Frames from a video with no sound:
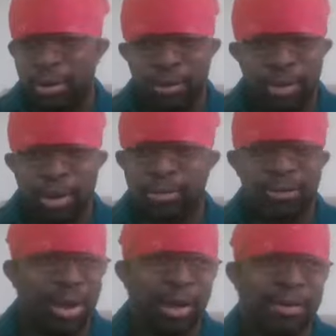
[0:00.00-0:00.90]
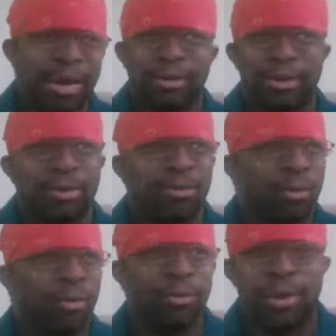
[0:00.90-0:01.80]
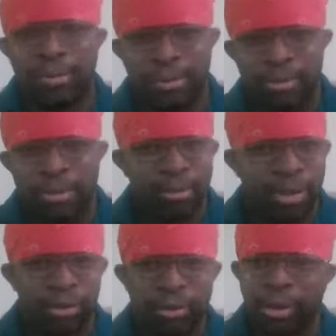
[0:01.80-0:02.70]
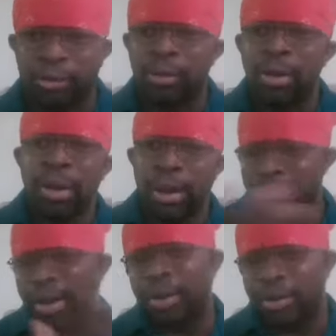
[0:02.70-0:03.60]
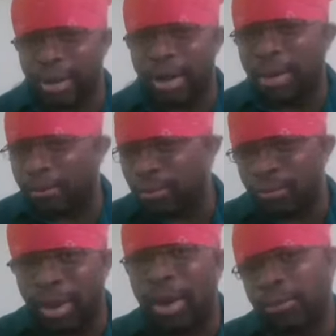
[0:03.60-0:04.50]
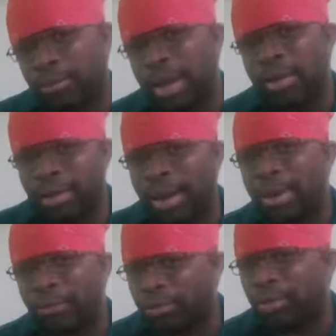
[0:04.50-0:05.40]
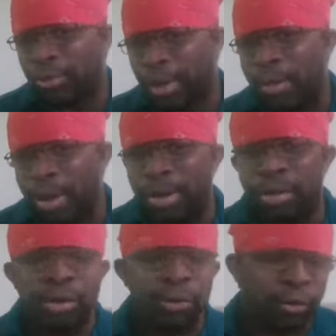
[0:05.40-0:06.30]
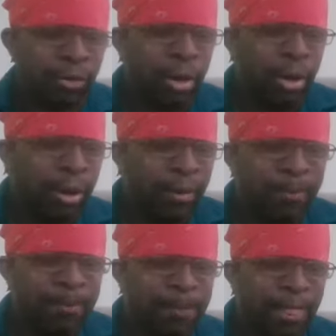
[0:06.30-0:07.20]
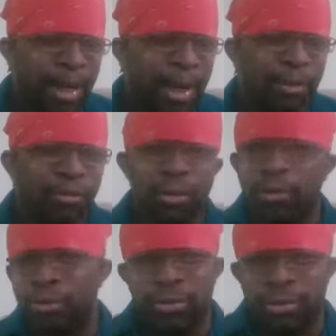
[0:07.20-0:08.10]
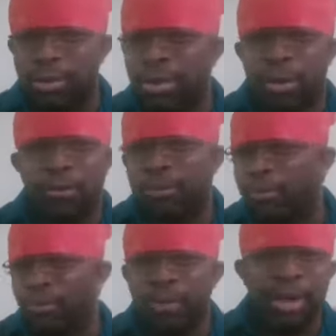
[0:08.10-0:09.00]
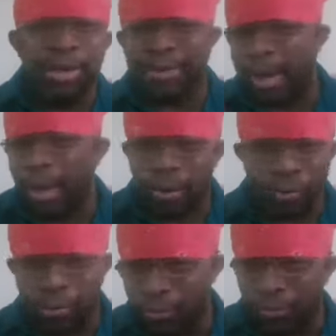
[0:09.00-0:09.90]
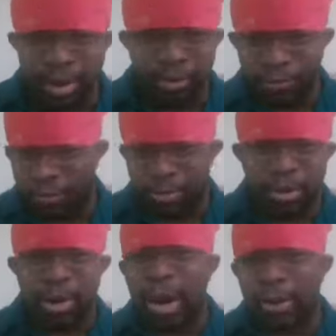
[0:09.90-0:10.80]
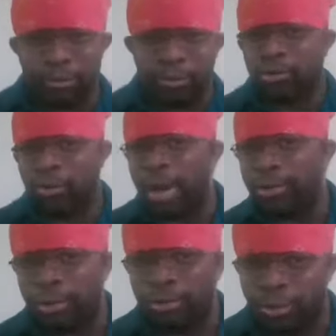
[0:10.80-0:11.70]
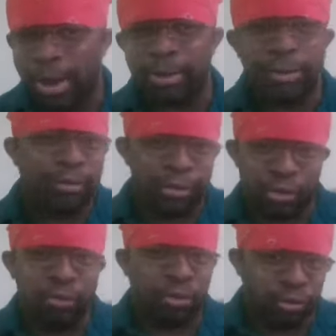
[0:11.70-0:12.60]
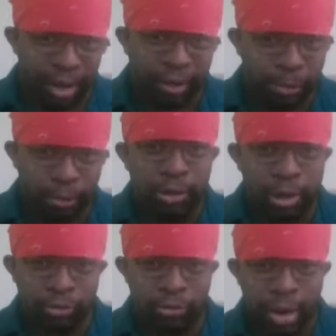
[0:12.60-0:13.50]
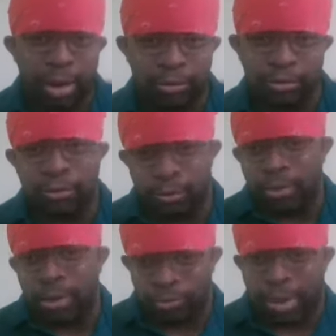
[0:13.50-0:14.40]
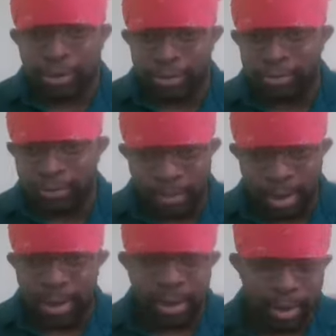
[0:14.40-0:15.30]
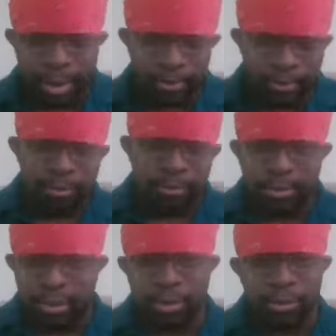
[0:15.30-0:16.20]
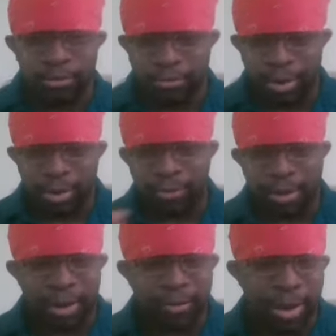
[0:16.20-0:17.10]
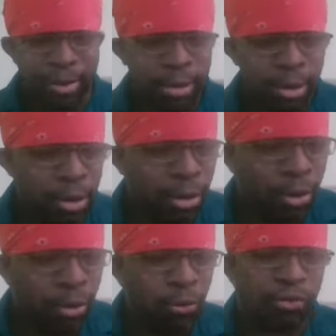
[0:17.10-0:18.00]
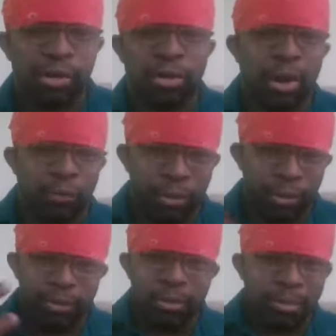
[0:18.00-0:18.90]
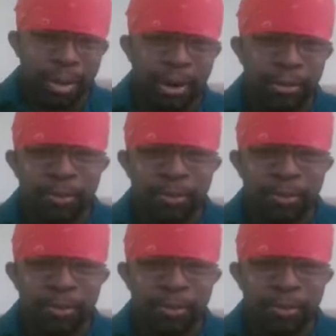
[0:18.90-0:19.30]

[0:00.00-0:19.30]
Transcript: than me, like 19 years old. I'm in my mid 30s. Even at the time I was just in my mid 30s. And so, you know, we could tell when women are obviously trying to attract us, and she was desperately trying to attract me and, you know, other black men who she thought would bite.